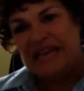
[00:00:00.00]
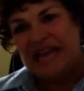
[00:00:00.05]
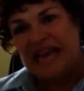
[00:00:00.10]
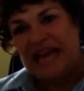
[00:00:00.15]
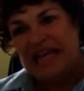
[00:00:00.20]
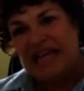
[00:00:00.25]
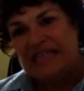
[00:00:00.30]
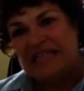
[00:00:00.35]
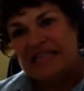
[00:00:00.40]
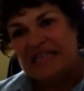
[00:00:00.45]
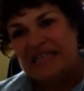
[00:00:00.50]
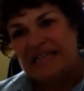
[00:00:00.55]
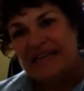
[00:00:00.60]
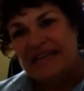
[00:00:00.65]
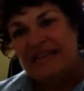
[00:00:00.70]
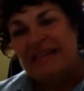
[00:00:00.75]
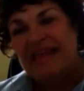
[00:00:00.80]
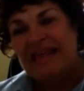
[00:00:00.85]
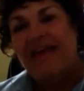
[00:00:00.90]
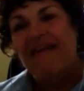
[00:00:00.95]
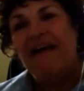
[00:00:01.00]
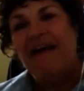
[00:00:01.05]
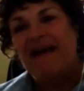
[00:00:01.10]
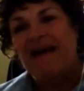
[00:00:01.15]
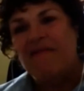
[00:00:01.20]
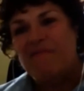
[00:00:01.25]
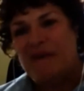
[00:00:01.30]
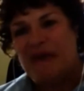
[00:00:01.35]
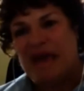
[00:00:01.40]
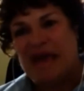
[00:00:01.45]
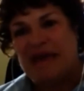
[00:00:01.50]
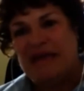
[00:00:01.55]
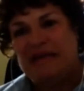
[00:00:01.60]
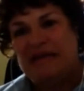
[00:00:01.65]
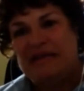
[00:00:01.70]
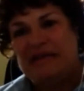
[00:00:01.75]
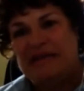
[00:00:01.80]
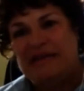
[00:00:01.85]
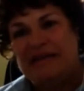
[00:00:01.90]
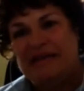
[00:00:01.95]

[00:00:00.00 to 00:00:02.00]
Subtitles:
And there I met